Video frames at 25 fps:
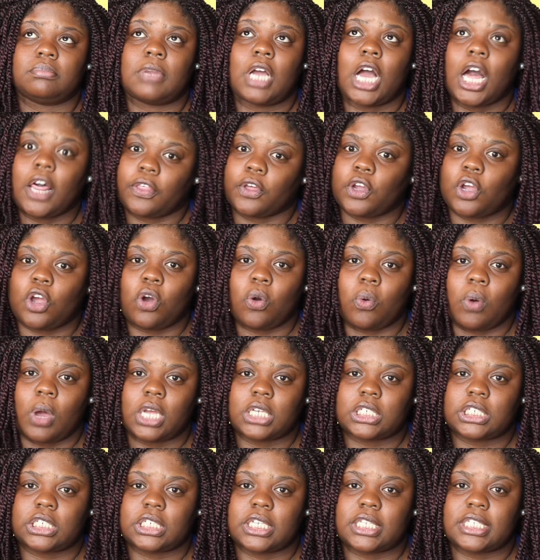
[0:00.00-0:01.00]
other
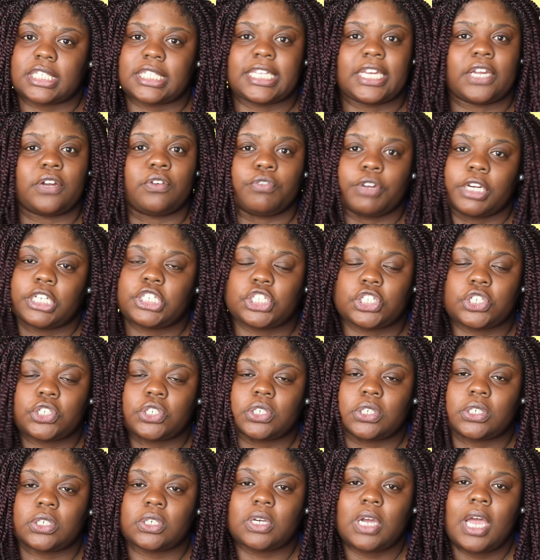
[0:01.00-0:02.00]
co-washes, the
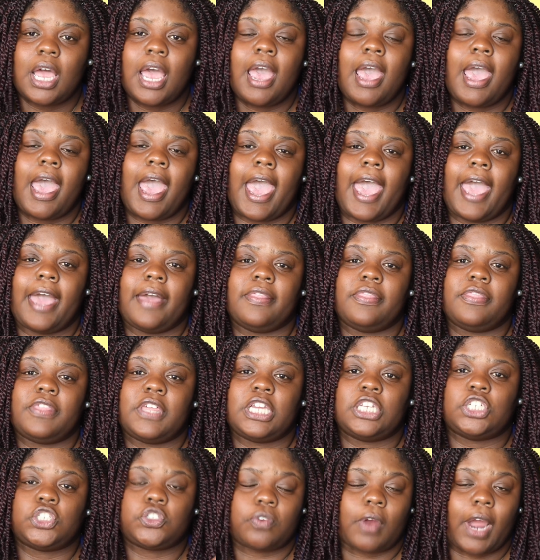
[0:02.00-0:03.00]
original and
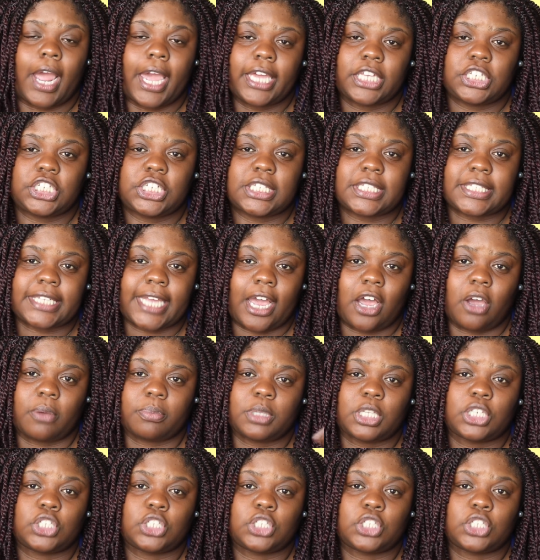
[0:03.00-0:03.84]
the Dry Itchy Scalp.